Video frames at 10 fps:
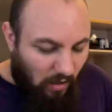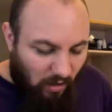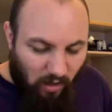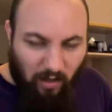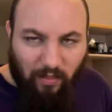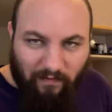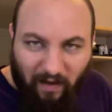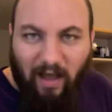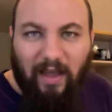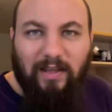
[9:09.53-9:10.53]
the
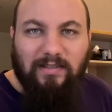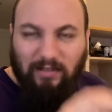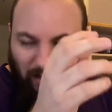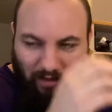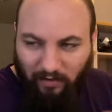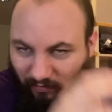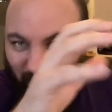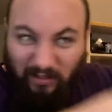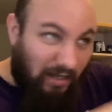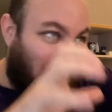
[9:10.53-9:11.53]
vines and
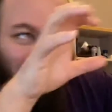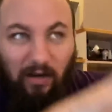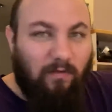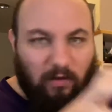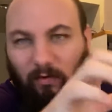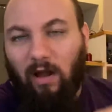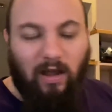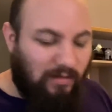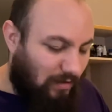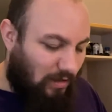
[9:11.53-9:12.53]
kind of get over the
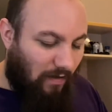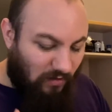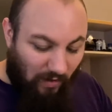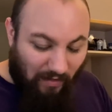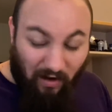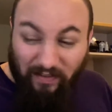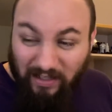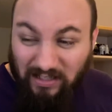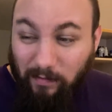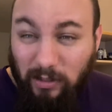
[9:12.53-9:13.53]
rocks and stuff. So I don't think
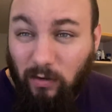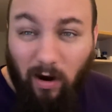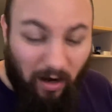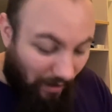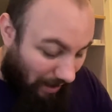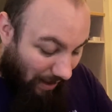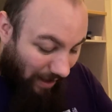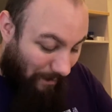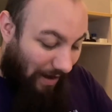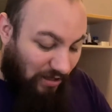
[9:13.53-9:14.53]
it's going to be too hard.
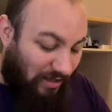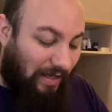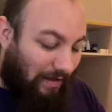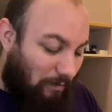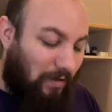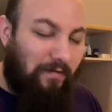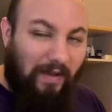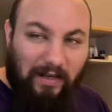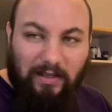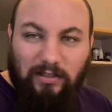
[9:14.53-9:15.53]
I'm actually going to give him
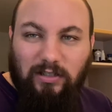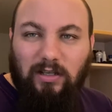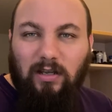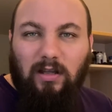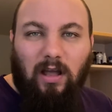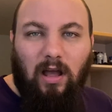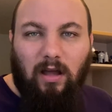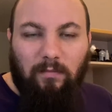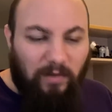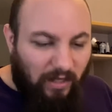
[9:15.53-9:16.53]
advantage
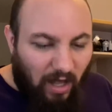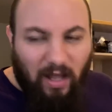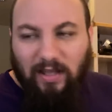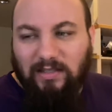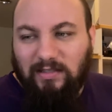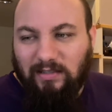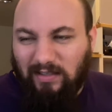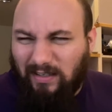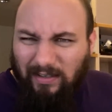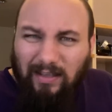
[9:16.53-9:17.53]
because
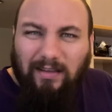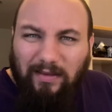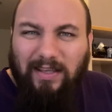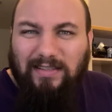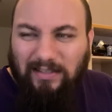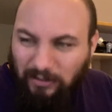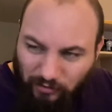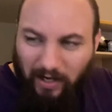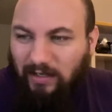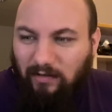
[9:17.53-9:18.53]
I mean he's
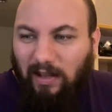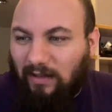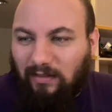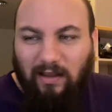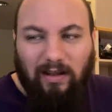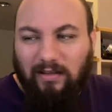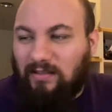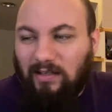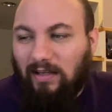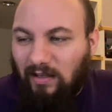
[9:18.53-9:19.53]
trained in
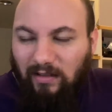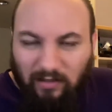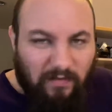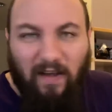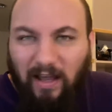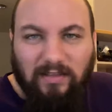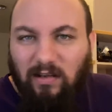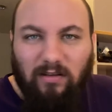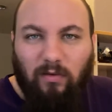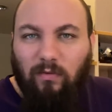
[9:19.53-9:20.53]
athletics. There's vines
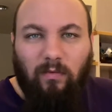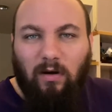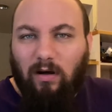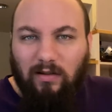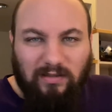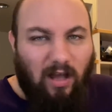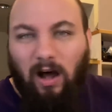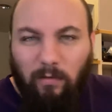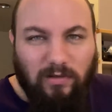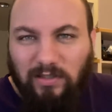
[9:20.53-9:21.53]
on the wall. It's
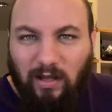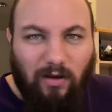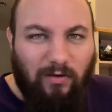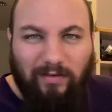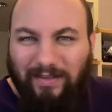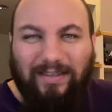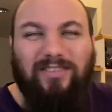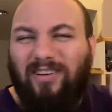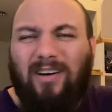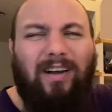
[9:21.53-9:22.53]
cobblestone. I mean,
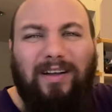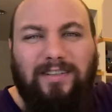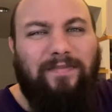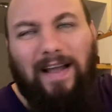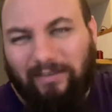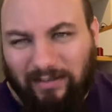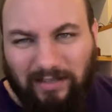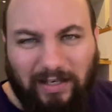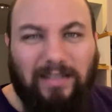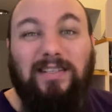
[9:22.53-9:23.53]
there's all kinds of factors
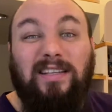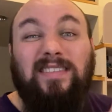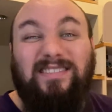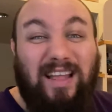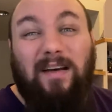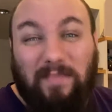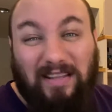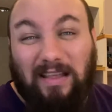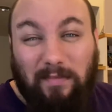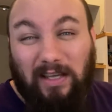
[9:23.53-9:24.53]
leading to this not being
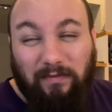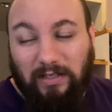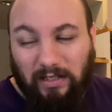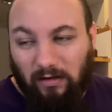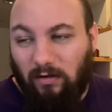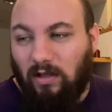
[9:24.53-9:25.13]
that big of a deal.